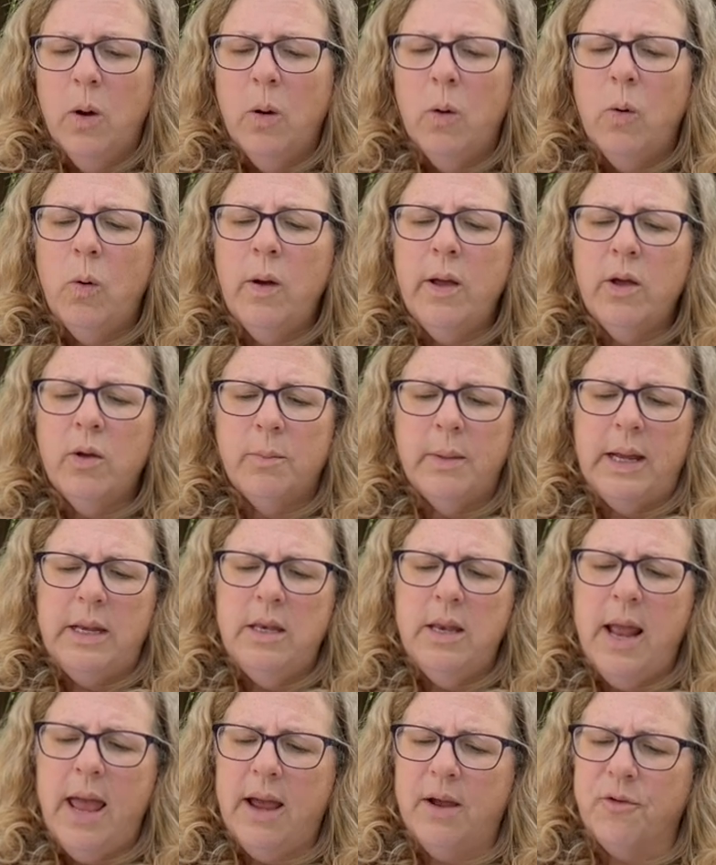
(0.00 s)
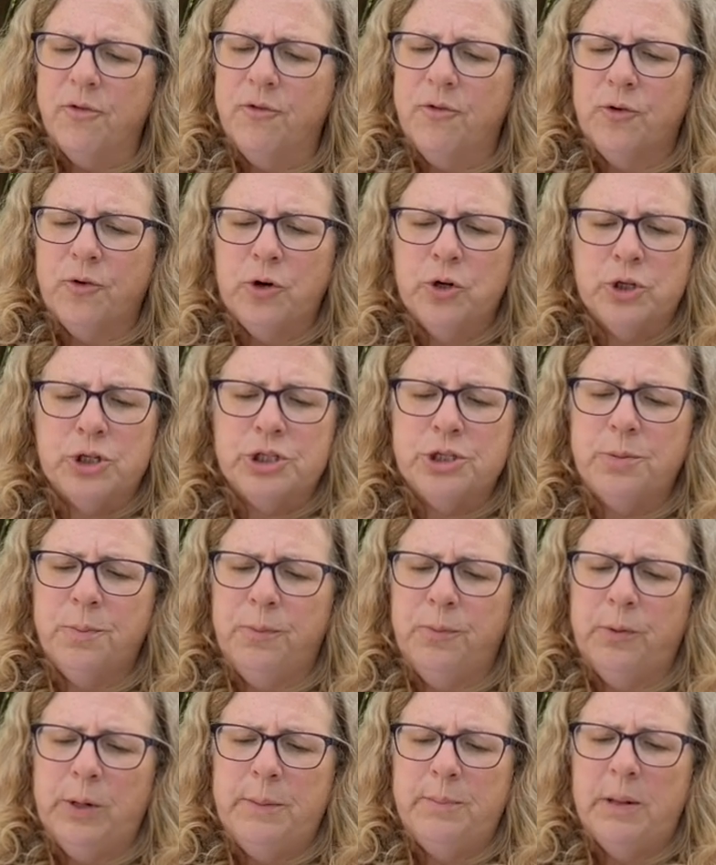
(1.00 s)
"Oil my neck first,"
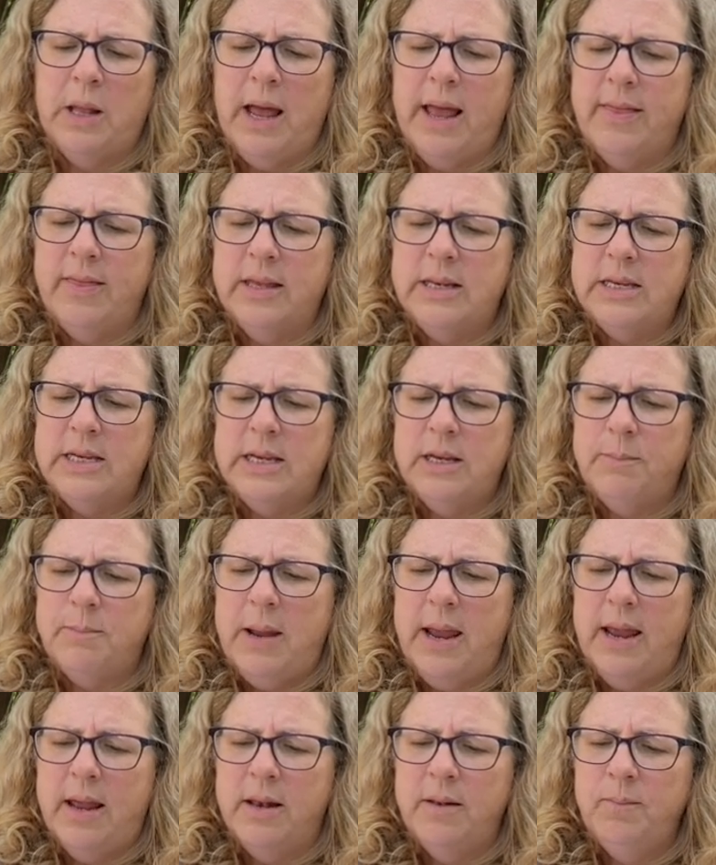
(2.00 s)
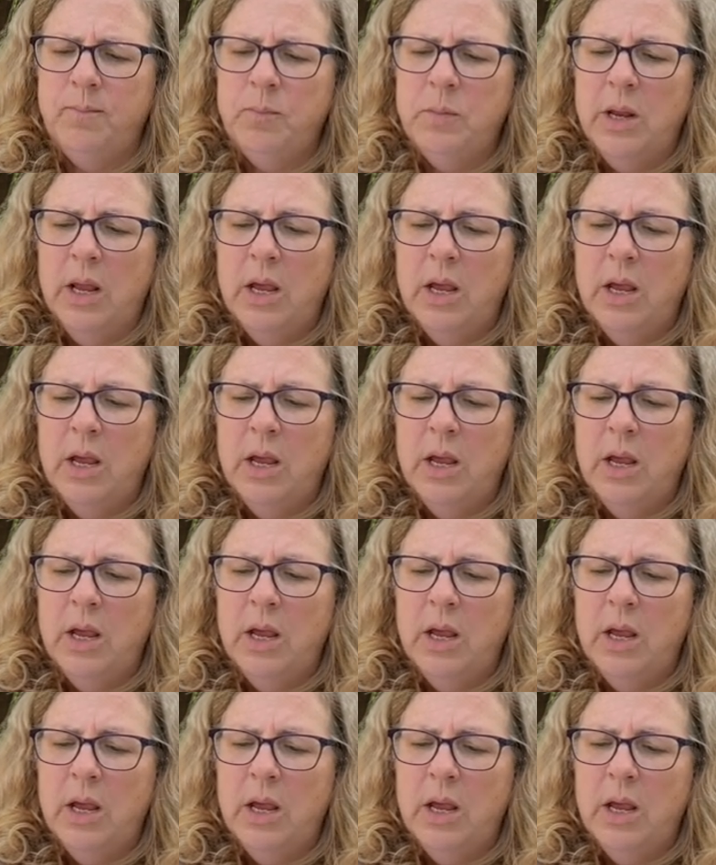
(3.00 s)
replied the Tin Man.